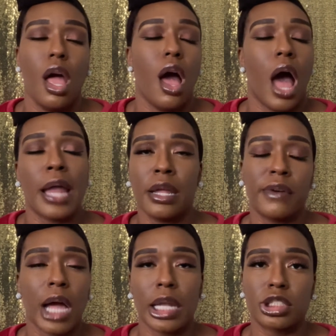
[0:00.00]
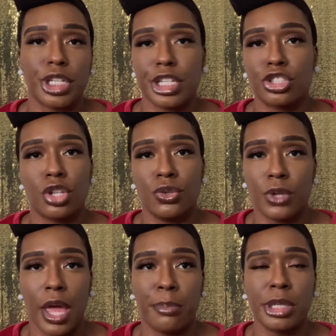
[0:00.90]
I never got a chance to do
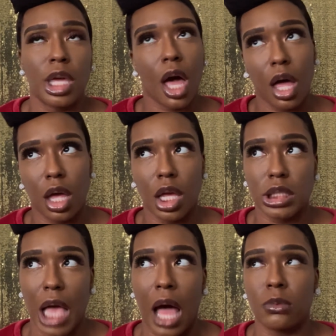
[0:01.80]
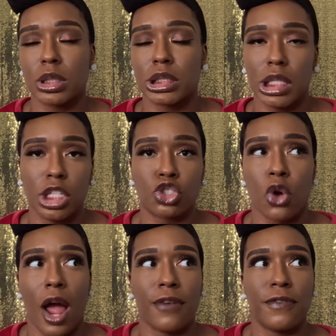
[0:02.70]
that because I was this or
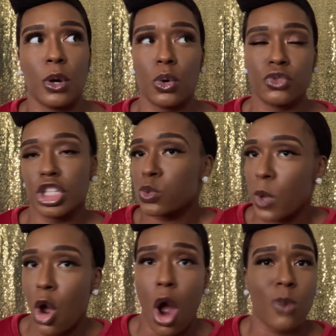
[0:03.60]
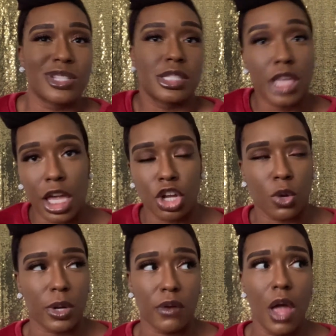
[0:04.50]
I felt this way or I was scared or
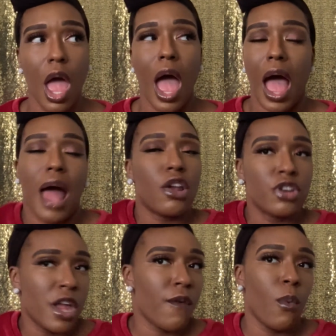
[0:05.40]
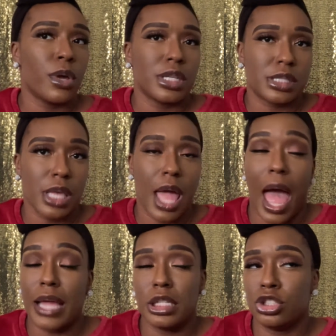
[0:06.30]
whatever. I don't never want to say
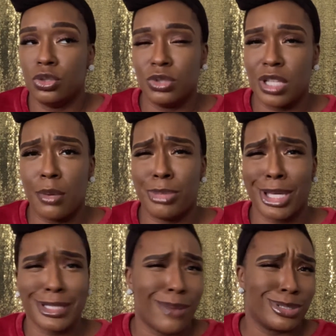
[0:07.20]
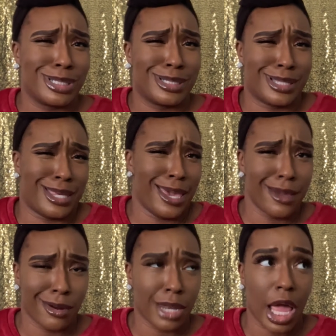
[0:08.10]
I didn't do something because I was
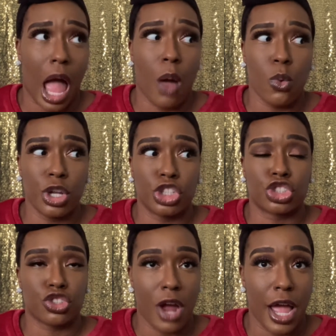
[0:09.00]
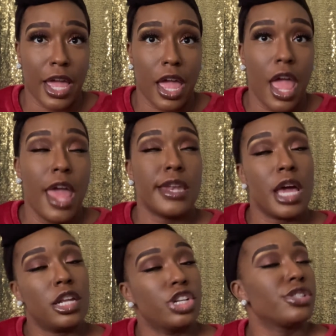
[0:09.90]
scared. Like, I want to try it.
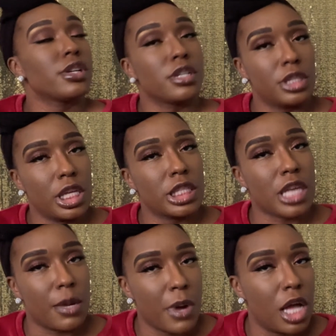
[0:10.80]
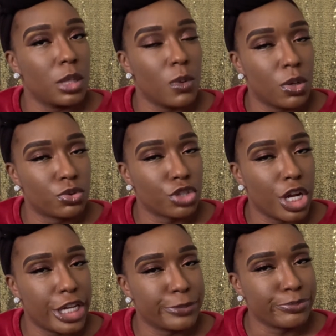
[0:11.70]
Now, there are certain things I probably won't
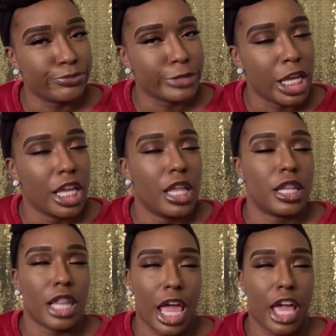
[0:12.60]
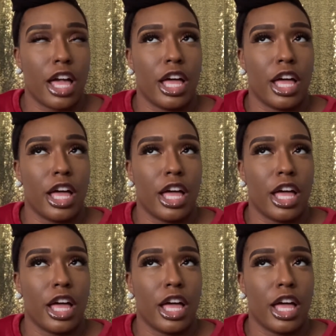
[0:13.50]
try, like